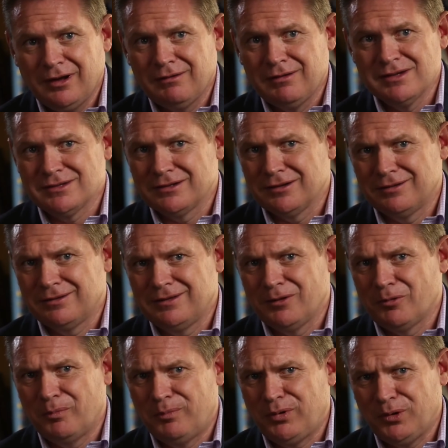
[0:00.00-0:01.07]
Is it a
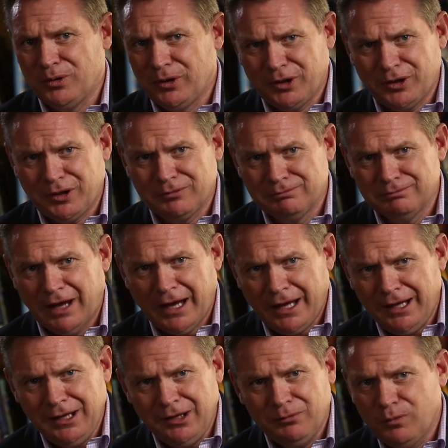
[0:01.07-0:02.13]
therapeutic
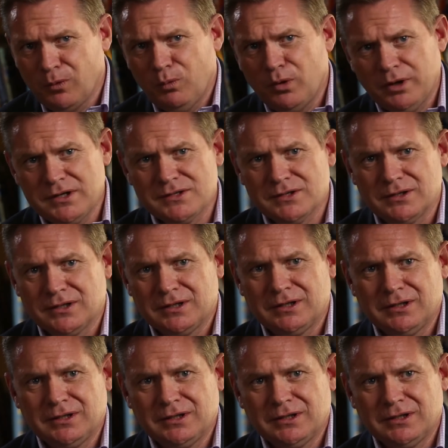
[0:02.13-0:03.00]
aid? What is it?